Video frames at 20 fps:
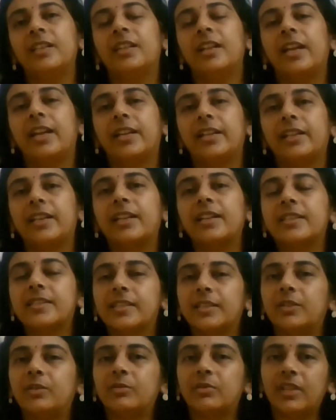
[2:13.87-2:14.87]
enters
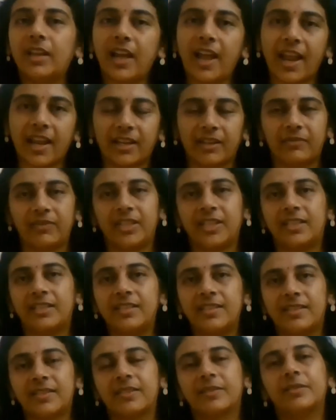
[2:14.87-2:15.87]
into the
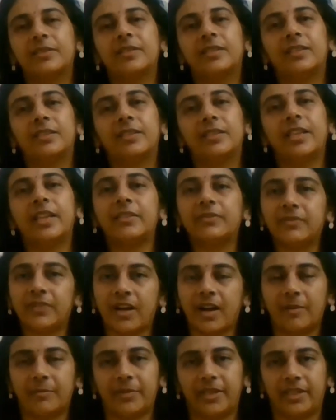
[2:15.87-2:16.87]
aqueous
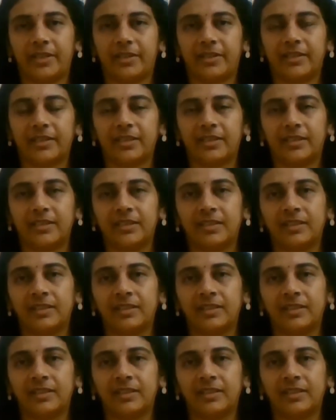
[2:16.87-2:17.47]
environment,